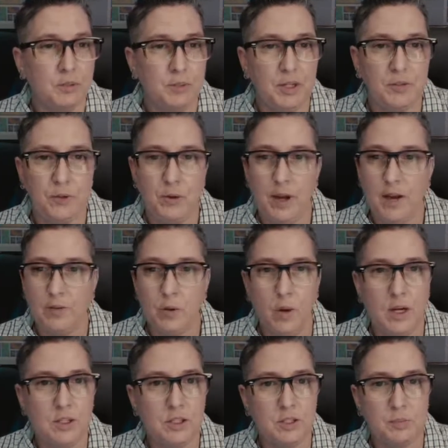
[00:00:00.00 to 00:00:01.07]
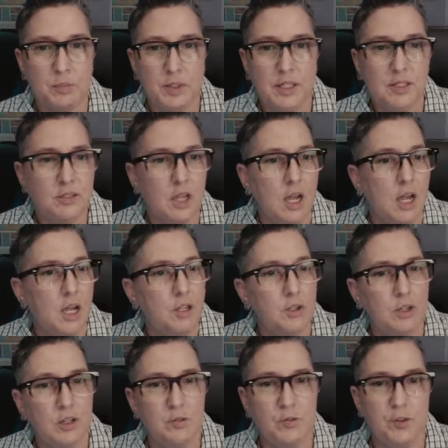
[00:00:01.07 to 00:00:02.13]
But if you have questions, please, you
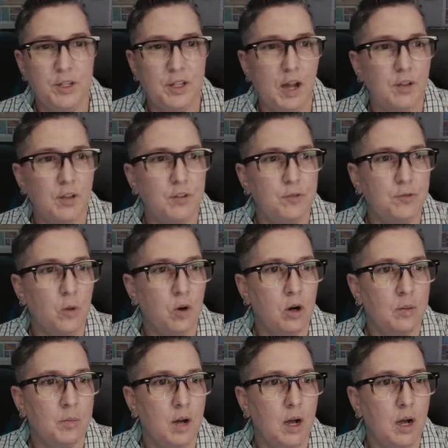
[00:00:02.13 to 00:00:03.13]
can fill out the form